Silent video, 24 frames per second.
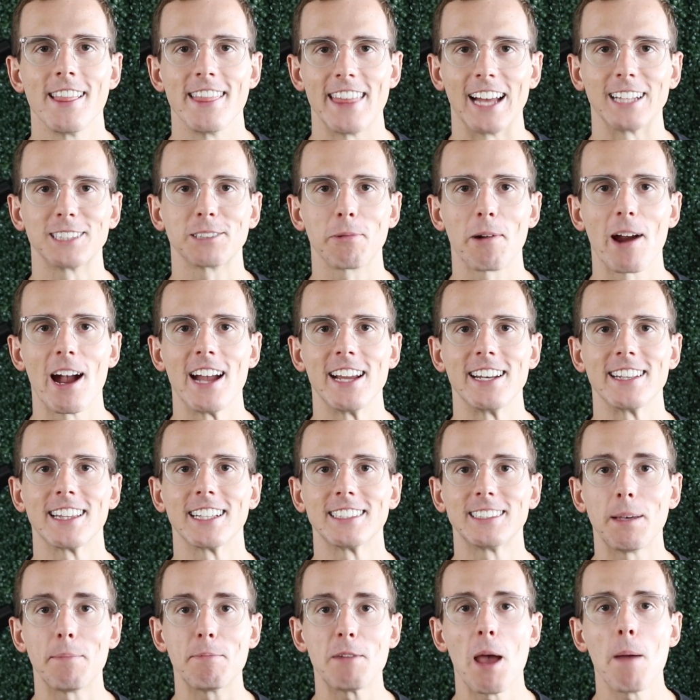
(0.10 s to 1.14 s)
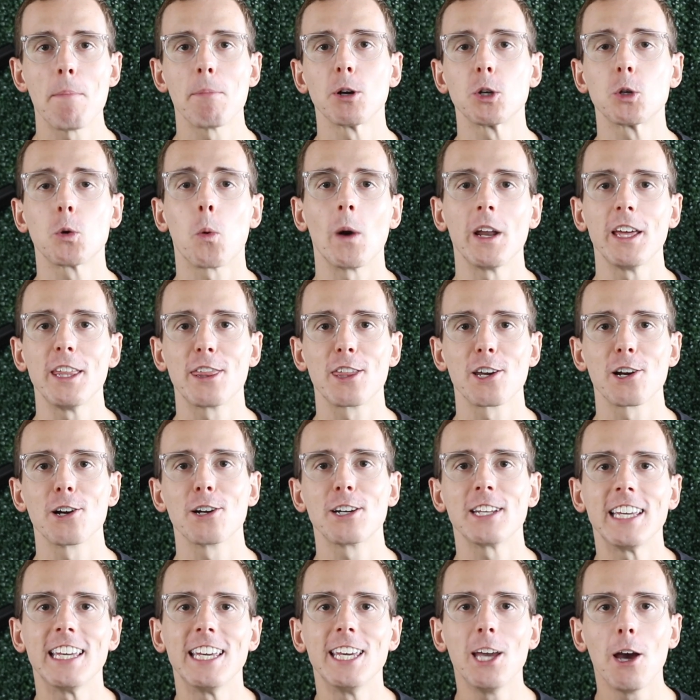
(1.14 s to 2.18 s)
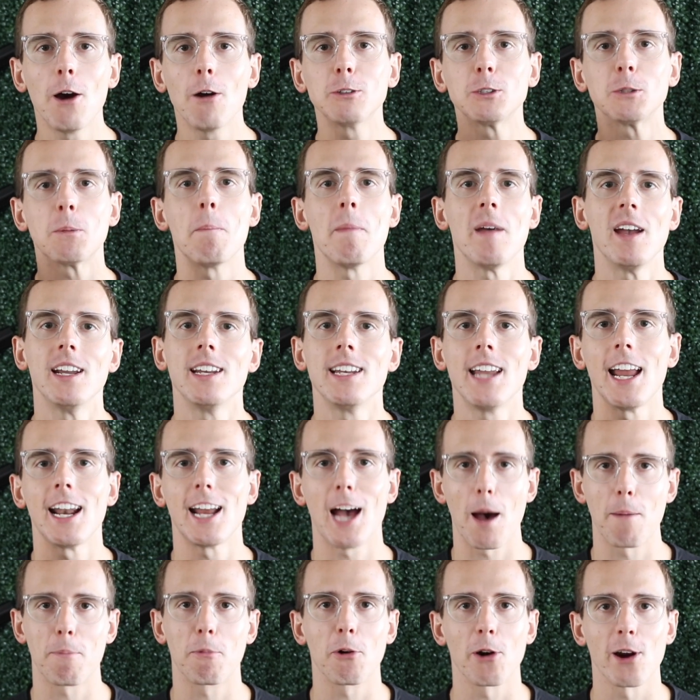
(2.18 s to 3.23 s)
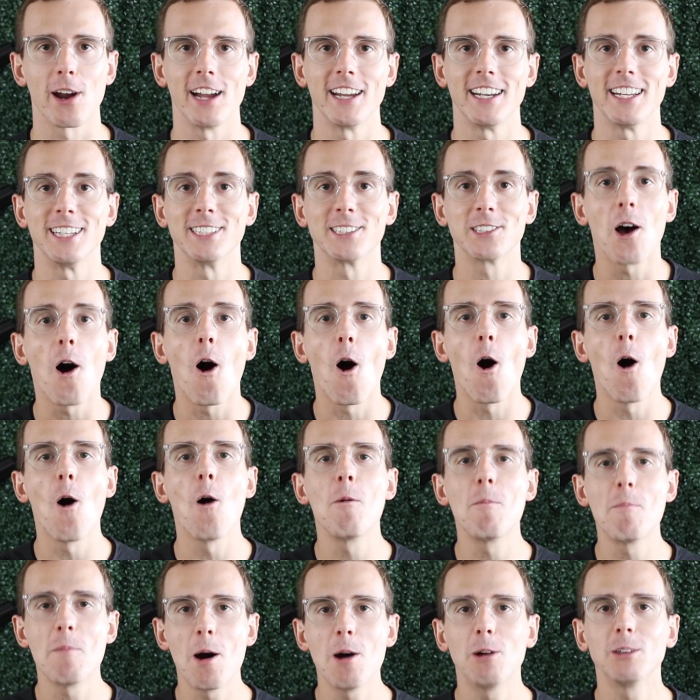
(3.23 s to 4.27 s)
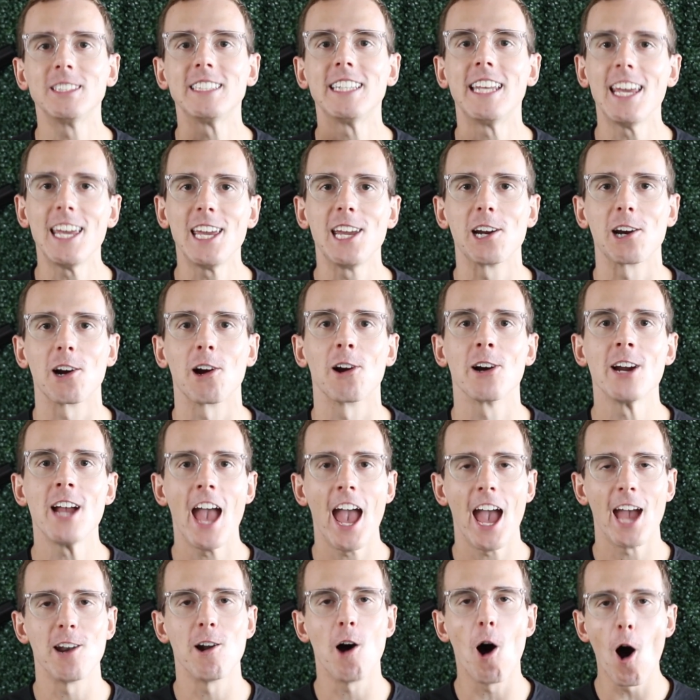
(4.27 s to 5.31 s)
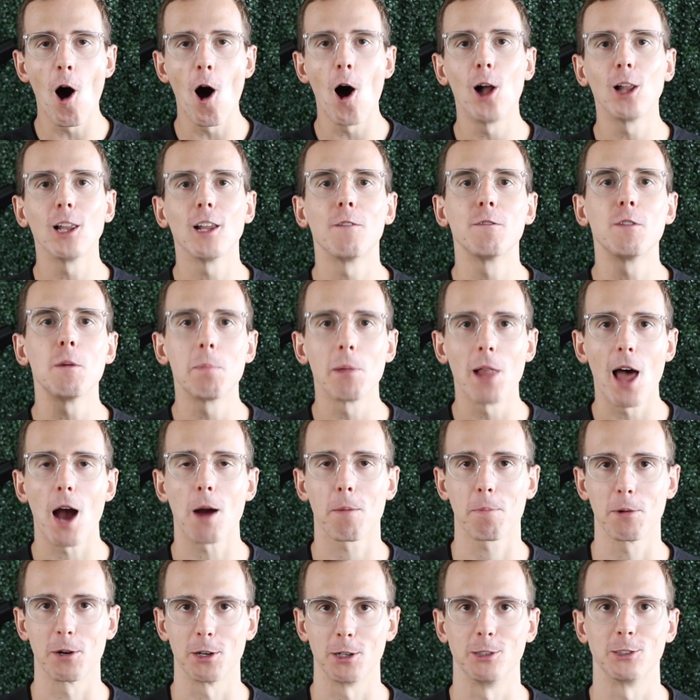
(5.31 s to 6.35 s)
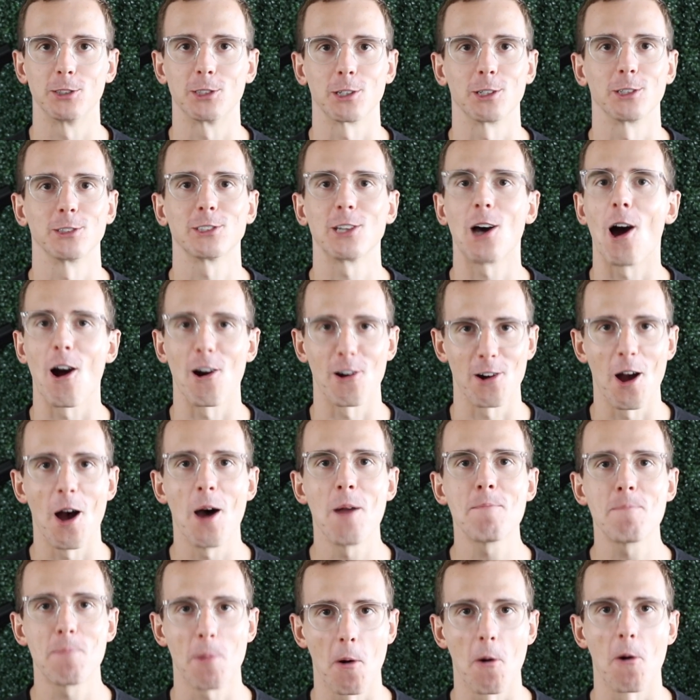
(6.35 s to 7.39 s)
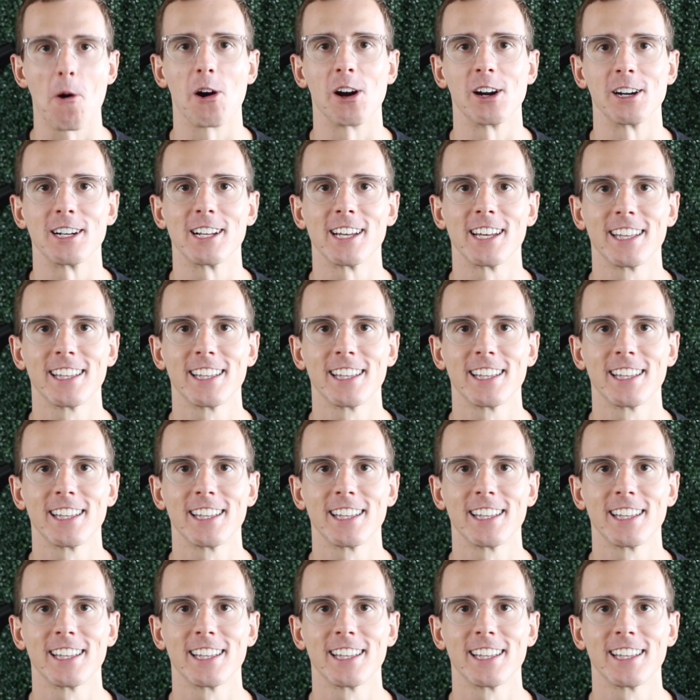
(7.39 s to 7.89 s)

That's right, the September 23rd EOS mainnet upgrade is almost here, and all of the block producers are on board.